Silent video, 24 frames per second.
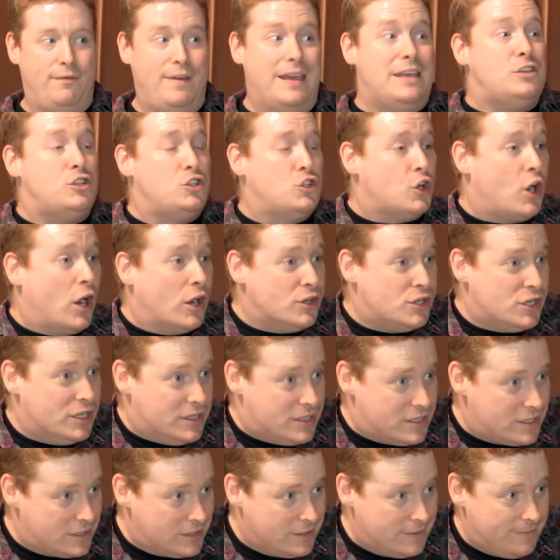face
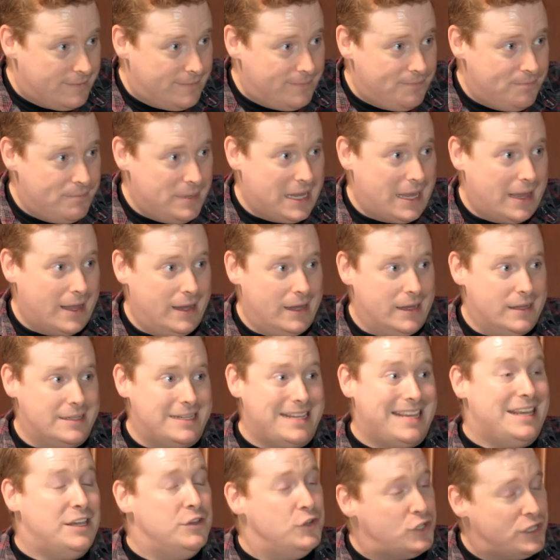charges
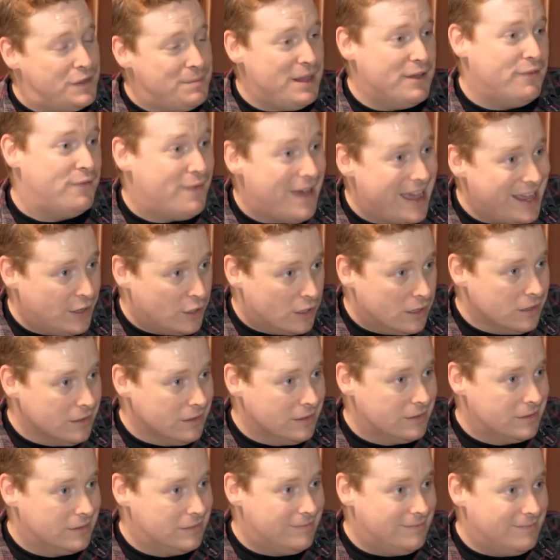because he used to be a fighter